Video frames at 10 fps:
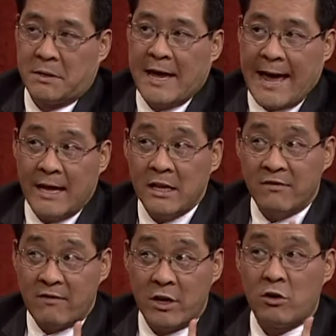The okay. end
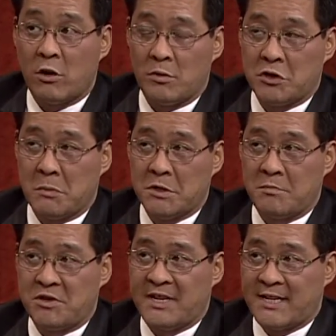of every chromosome is
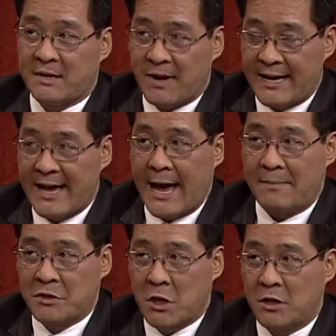protected by
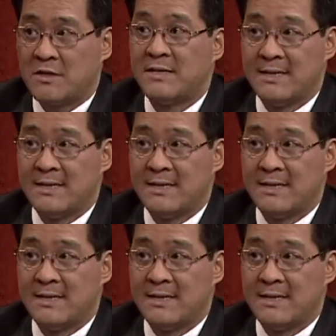caps called